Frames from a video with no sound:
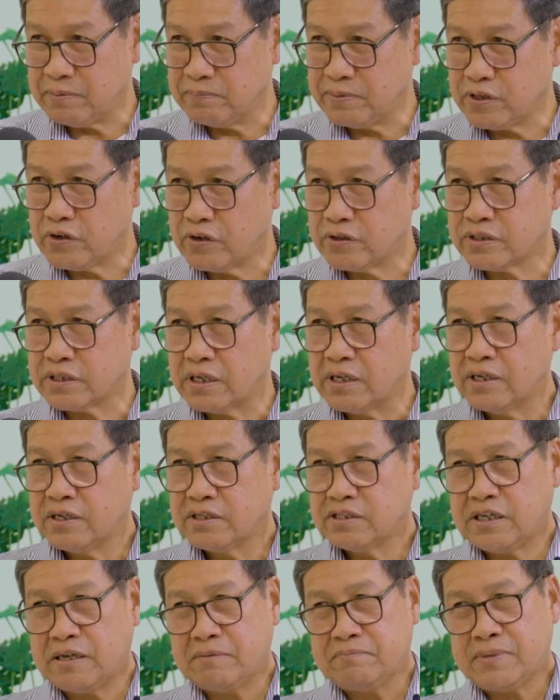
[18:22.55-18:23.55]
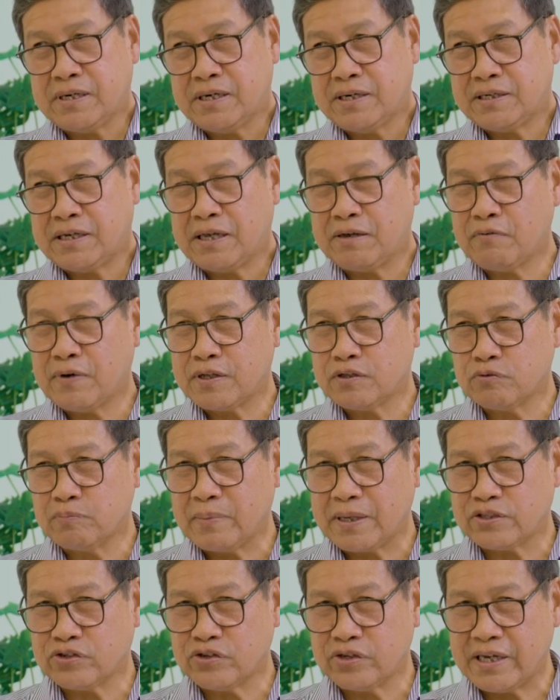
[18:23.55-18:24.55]
because chamber, they want to
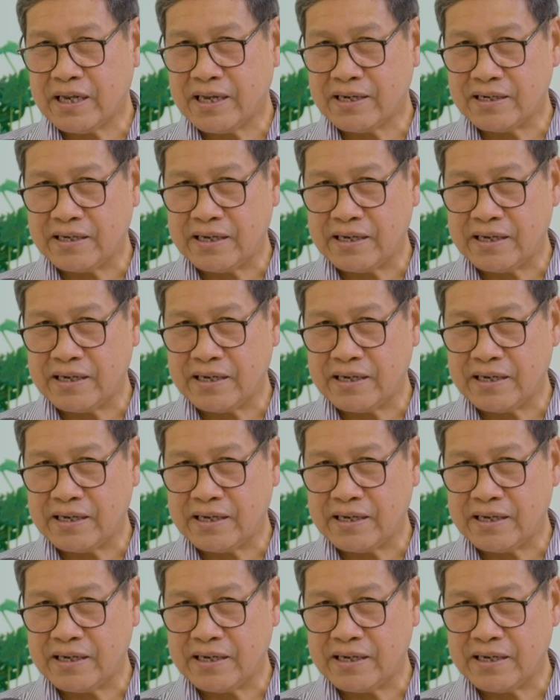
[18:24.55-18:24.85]
make sure that